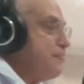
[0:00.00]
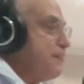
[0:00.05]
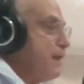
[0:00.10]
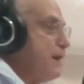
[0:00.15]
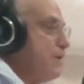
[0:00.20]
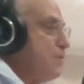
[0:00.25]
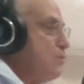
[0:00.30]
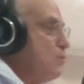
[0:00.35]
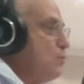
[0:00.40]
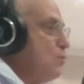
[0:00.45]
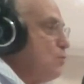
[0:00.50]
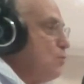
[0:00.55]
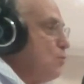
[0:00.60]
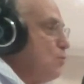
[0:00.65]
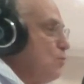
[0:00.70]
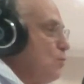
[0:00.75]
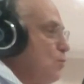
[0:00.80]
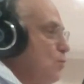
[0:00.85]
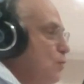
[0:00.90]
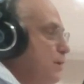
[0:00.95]
And
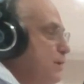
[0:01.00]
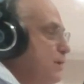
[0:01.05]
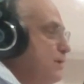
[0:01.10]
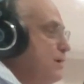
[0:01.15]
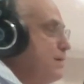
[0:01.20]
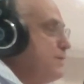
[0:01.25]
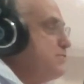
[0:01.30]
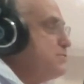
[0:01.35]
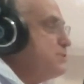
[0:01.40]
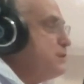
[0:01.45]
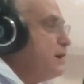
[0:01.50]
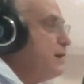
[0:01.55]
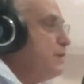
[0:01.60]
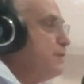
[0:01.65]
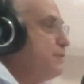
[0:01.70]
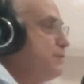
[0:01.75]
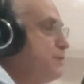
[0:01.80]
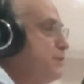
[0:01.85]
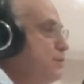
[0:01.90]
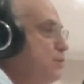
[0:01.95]
we're here to
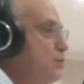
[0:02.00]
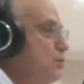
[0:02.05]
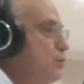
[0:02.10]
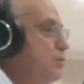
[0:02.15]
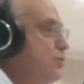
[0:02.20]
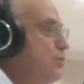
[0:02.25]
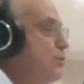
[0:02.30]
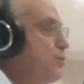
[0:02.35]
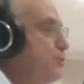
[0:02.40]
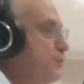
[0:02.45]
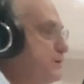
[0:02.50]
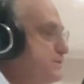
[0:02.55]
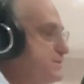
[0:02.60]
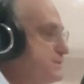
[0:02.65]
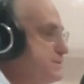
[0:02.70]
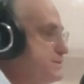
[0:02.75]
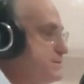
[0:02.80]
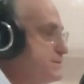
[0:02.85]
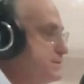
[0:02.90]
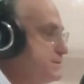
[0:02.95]
help you with your
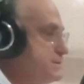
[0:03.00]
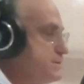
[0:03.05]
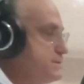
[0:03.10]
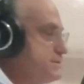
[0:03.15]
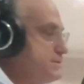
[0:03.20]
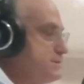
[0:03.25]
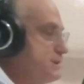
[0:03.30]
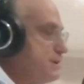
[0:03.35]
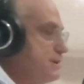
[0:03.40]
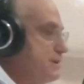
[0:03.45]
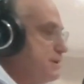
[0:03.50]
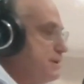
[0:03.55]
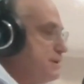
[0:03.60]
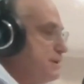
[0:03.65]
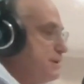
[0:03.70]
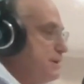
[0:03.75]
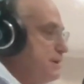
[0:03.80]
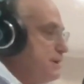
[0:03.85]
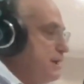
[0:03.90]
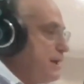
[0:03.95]
businesses.
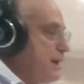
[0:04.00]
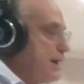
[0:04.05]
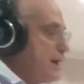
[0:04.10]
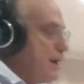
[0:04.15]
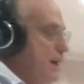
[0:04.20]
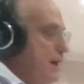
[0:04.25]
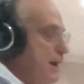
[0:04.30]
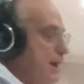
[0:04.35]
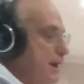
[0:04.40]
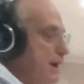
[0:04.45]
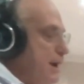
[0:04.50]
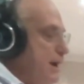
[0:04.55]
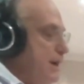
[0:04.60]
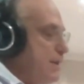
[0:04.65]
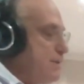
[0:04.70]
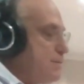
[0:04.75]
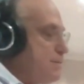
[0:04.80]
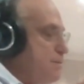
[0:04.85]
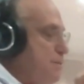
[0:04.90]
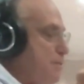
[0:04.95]

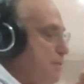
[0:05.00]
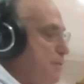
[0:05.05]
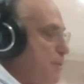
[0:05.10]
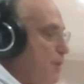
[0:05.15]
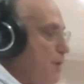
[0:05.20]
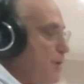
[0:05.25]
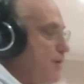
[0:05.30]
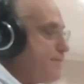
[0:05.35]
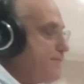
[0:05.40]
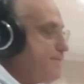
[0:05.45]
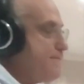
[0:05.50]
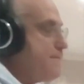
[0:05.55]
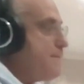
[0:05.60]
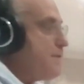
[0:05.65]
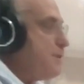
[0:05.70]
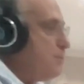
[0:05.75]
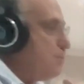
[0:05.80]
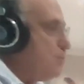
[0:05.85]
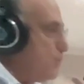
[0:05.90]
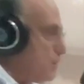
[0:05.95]
And part of
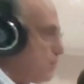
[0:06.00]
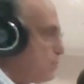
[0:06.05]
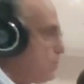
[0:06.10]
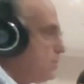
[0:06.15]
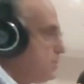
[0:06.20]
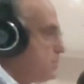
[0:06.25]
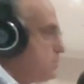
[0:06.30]
what we're